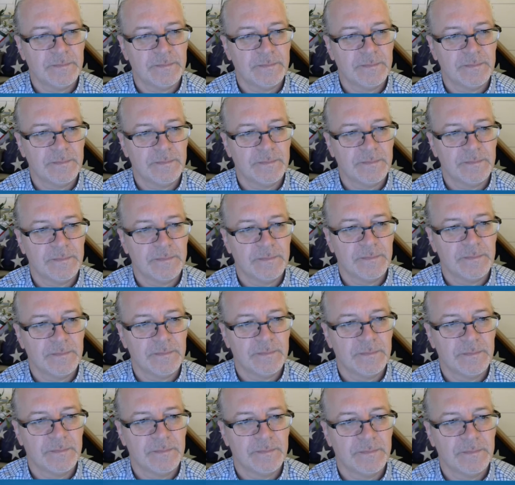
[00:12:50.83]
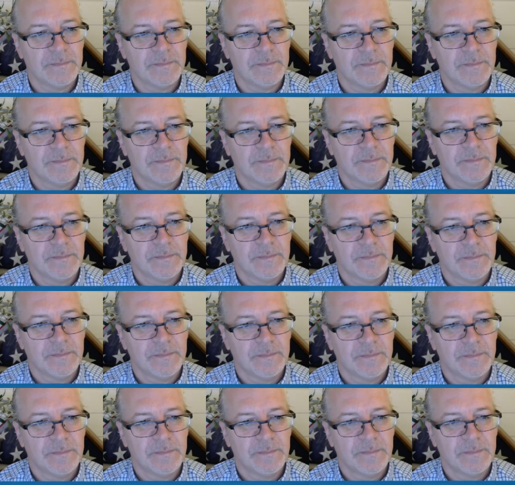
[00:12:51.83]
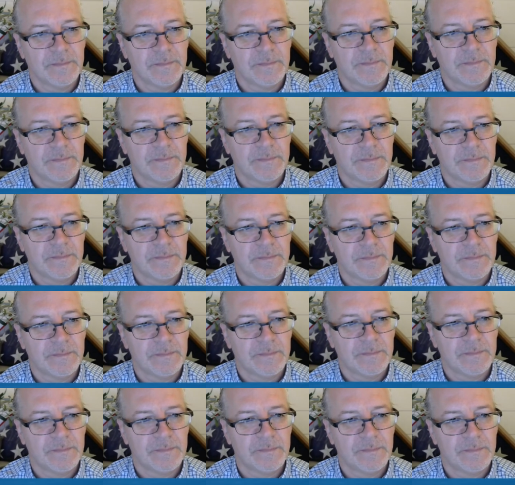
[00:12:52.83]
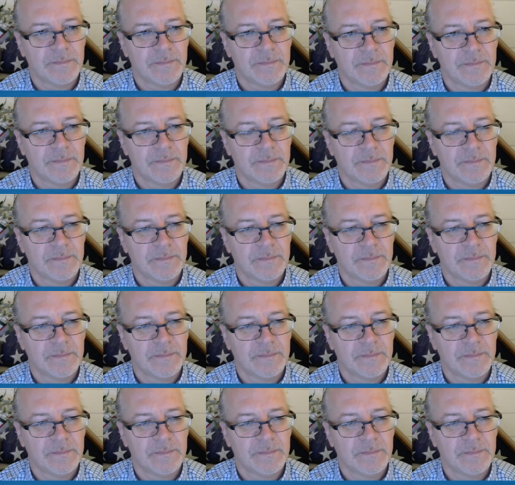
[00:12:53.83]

[no speech]